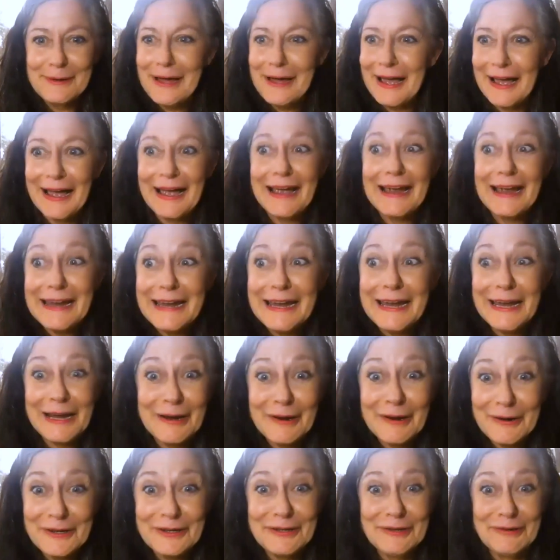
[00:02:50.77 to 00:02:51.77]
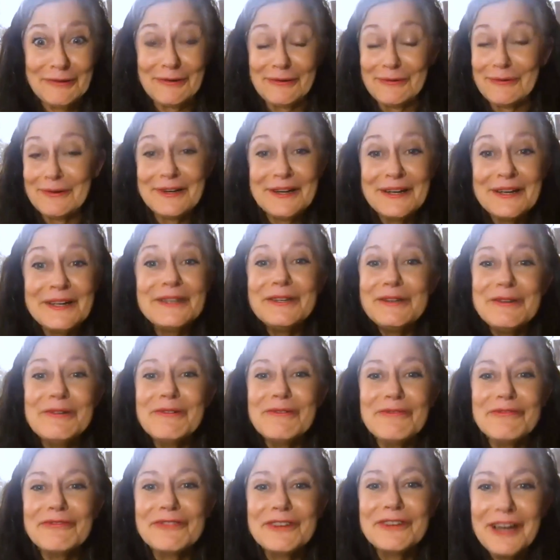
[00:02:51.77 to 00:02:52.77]
I hear you.
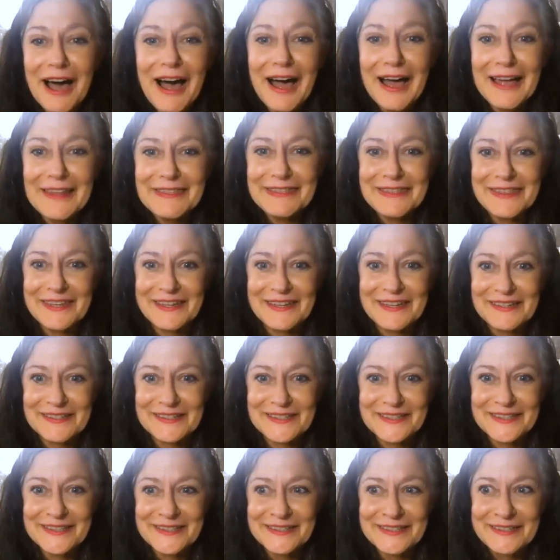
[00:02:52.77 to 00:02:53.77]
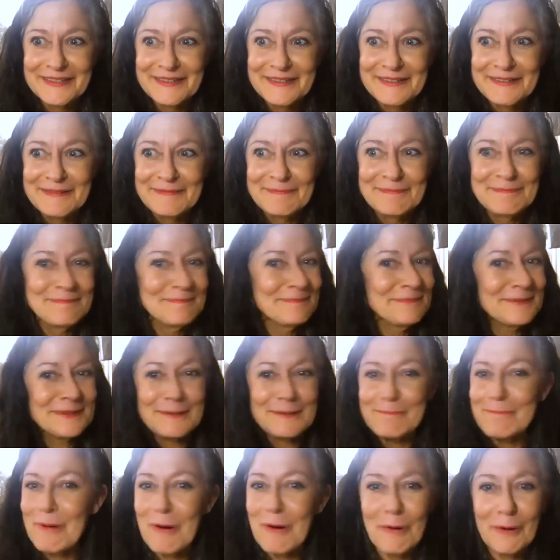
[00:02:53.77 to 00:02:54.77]
You've got this.
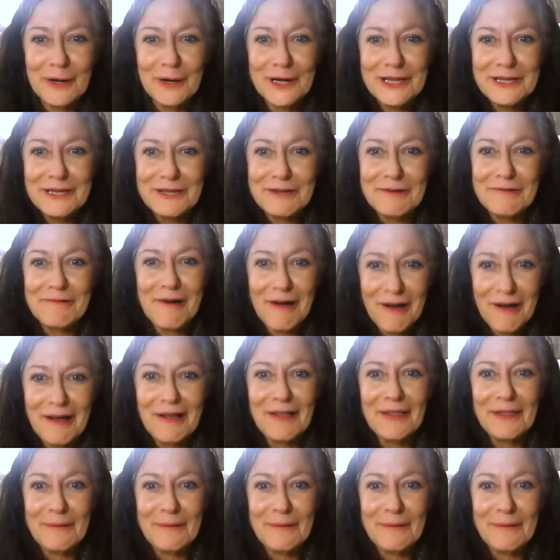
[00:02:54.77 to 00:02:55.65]
Supporting you all the